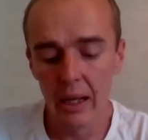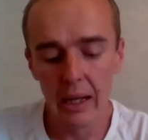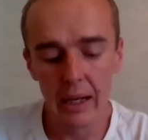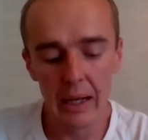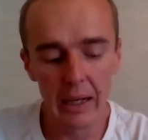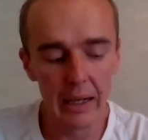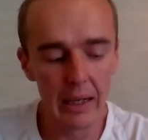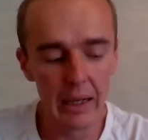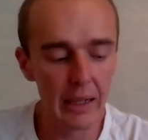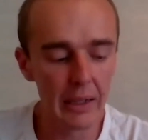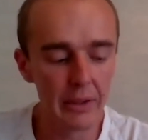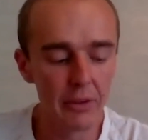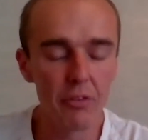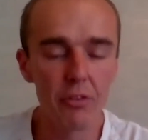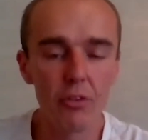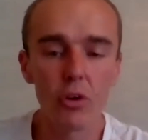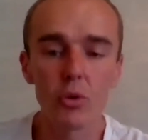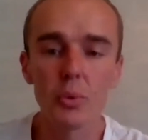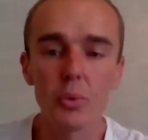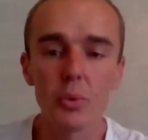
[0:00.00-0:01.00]
And
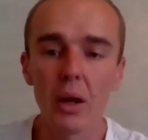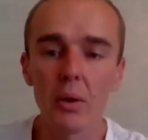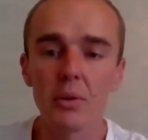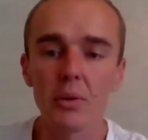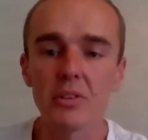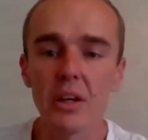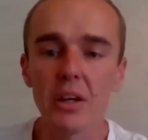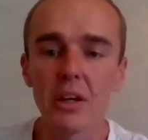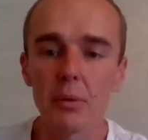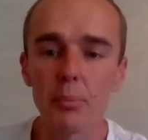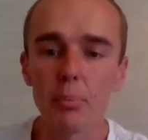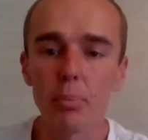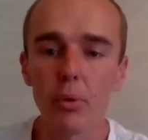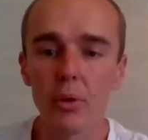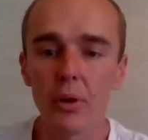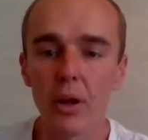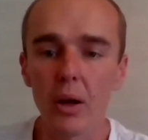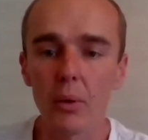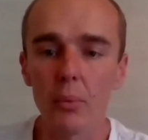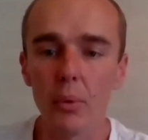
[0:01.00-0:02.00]
of course, with our second
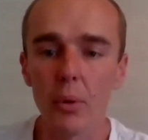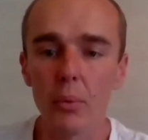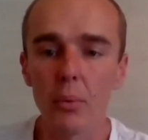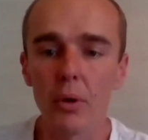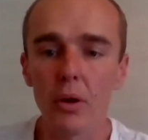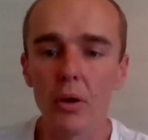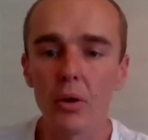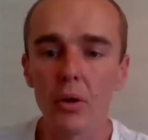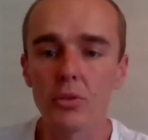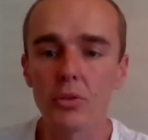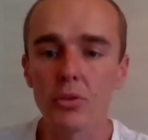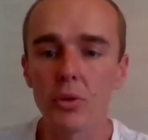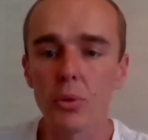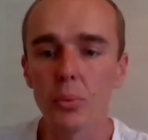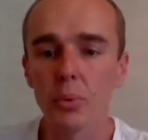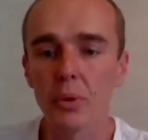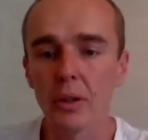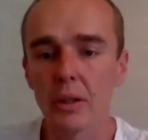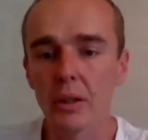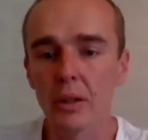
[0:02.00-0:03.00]
product, we work also
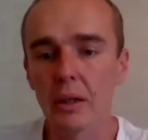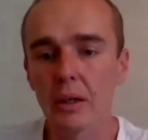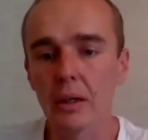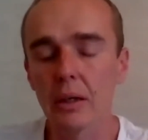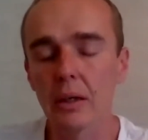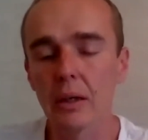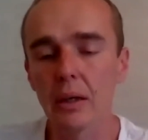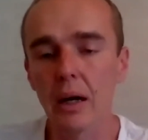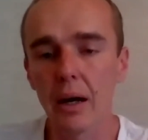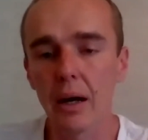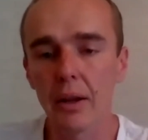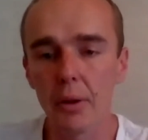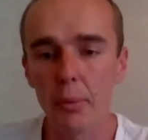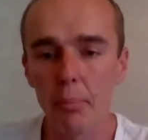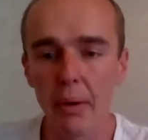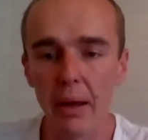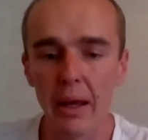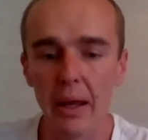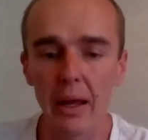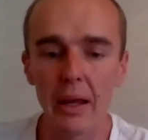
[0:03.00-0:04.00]
with other
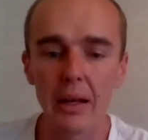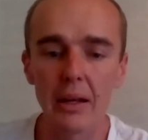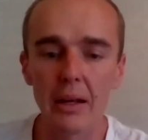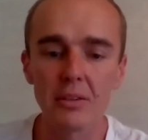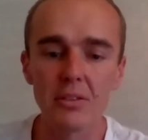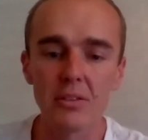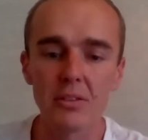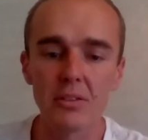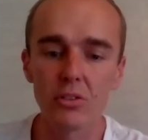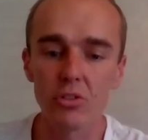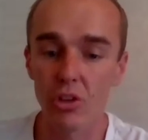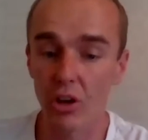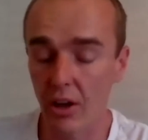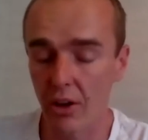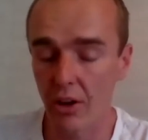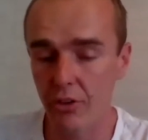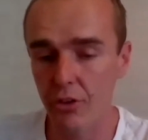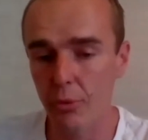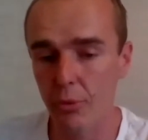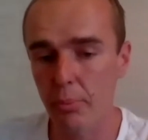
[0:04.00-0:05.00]
banks,
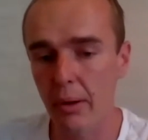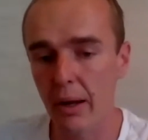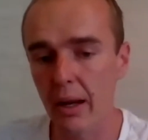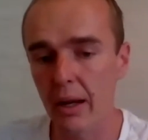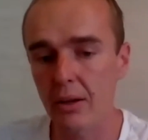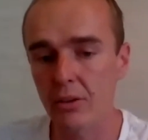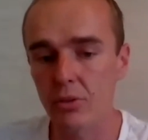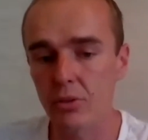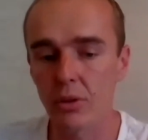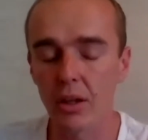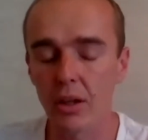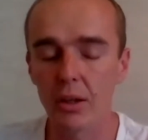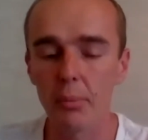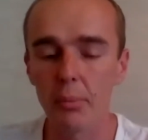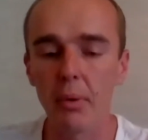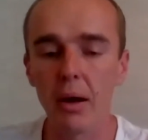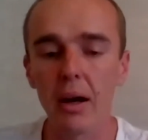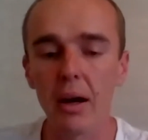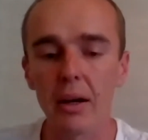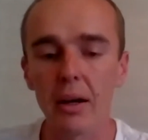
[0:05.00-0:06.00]
challenger banks on other
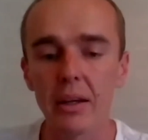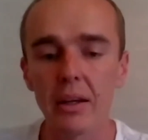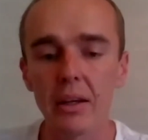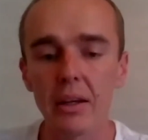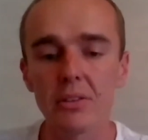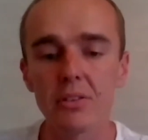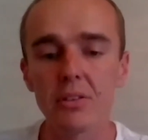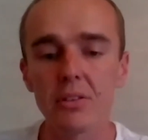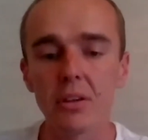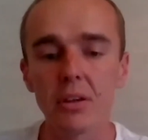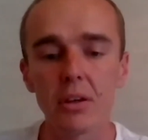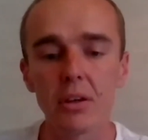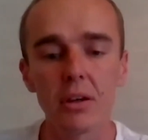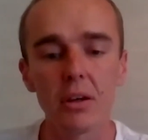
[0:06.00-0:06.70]
markets,